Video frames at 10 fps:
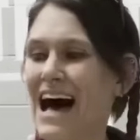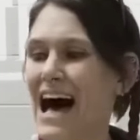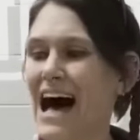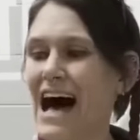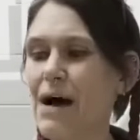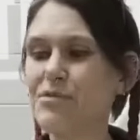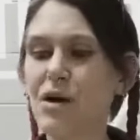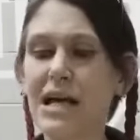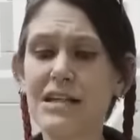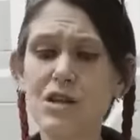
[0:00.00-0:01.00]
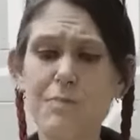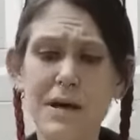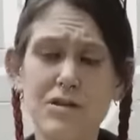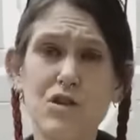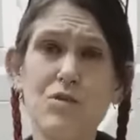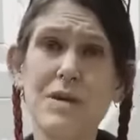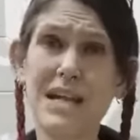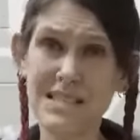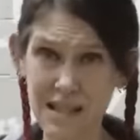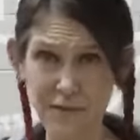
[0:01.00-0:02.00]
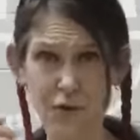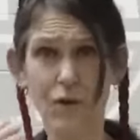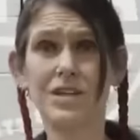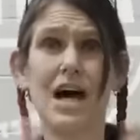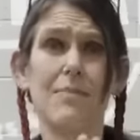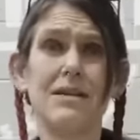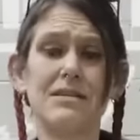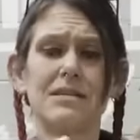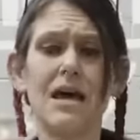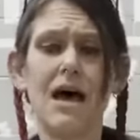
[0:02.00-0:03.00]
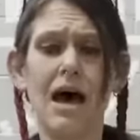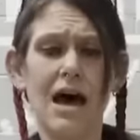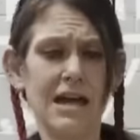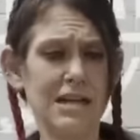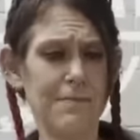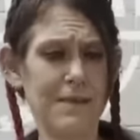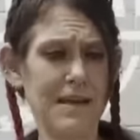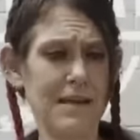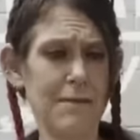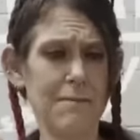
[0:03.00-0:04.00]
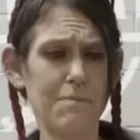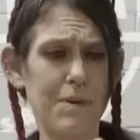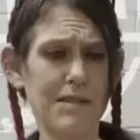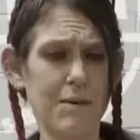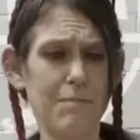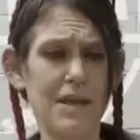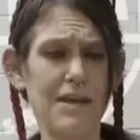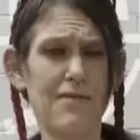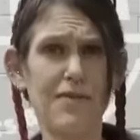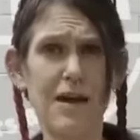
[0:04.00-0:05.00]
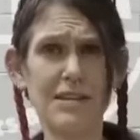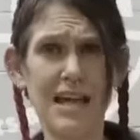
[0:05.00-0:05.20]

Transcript: Um, so I guess you pick two meats and then four toppings. I did pick, pick the beef, I